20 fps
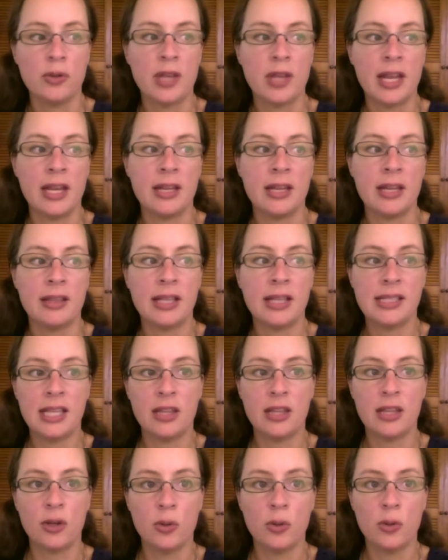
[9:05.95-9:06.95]
They
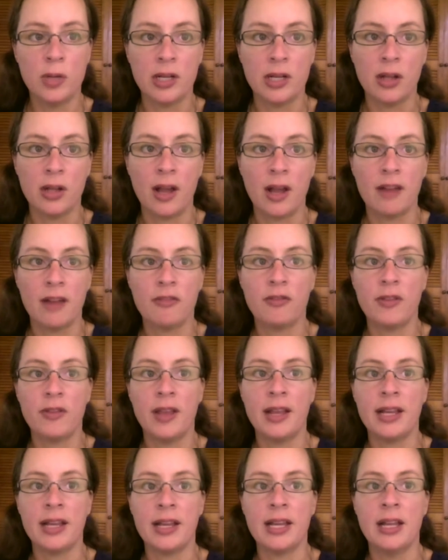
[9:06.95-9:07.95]
see the good in life.
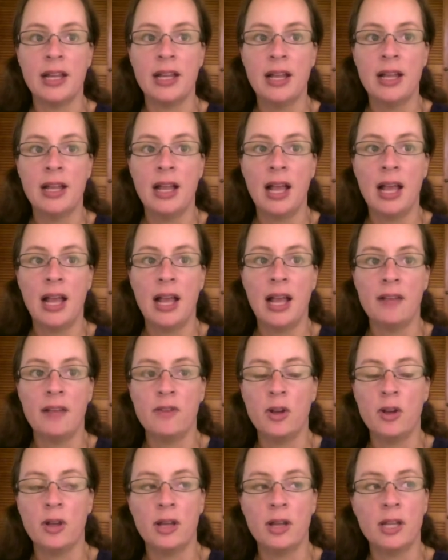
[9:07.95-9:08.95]
They have
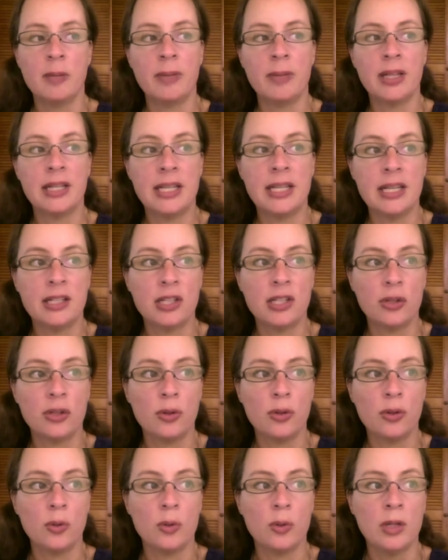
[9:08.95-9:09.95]
an ability
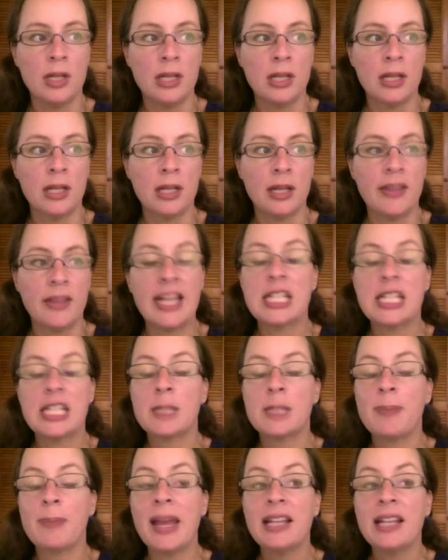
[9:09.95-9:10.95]
they
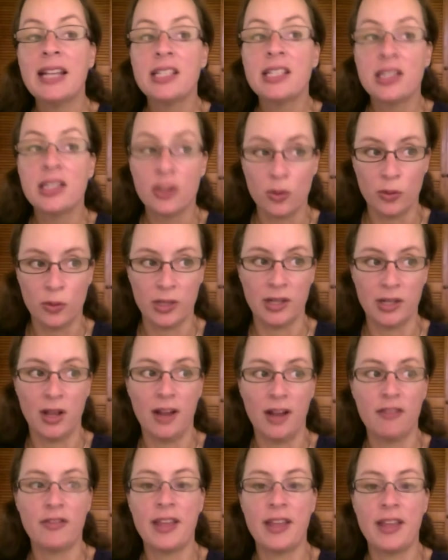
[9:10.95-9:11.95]
expect the good in
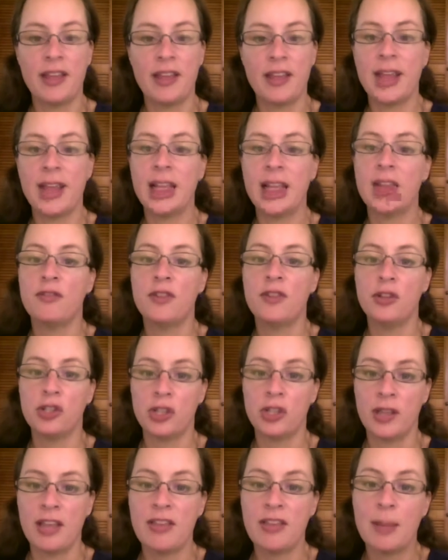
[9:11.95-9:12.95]
life. They think the
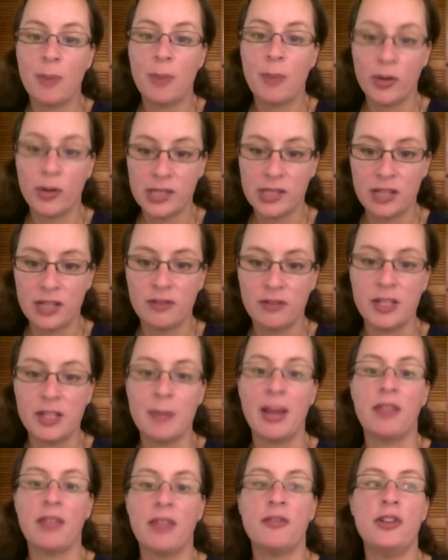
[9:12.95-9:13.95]
future, they think positively
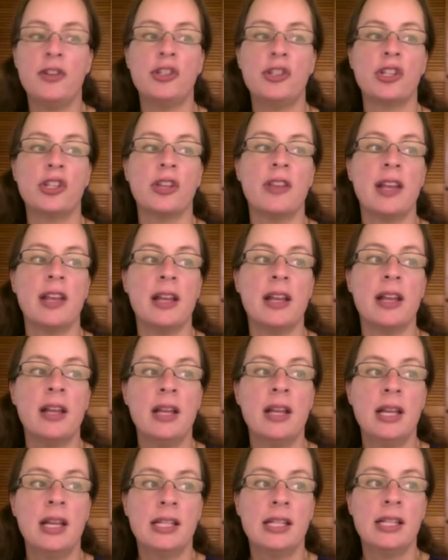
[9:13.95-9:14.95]
about the future. They
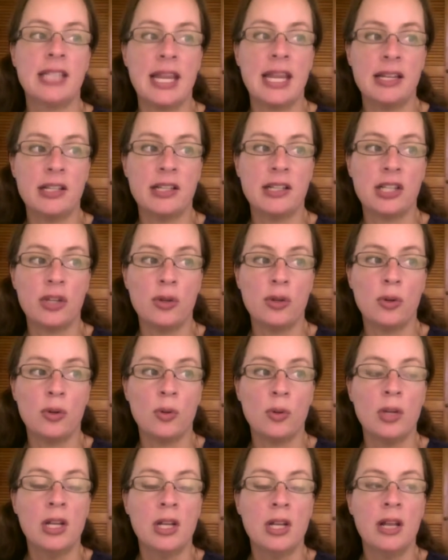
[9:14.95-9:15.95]
tend
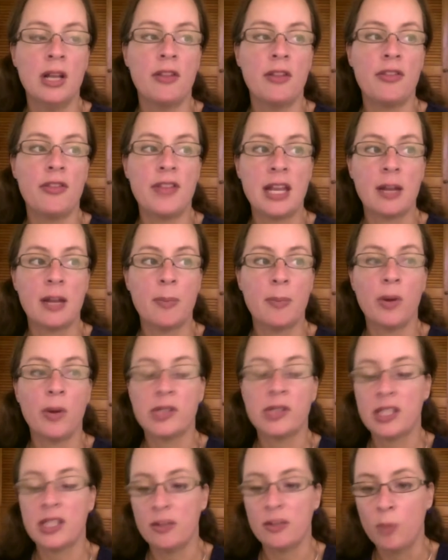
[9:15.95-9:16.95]
to think
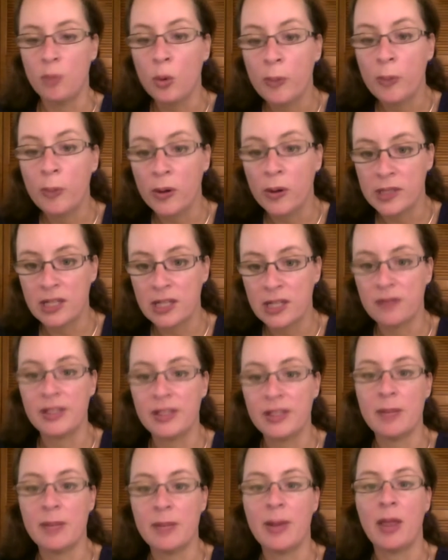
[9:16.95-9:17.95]
more
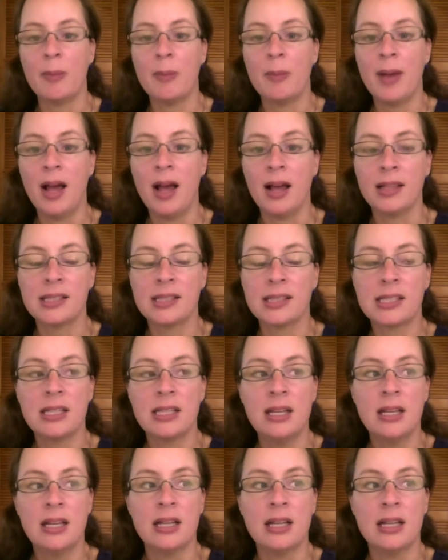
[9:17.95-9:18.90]
positively about the past.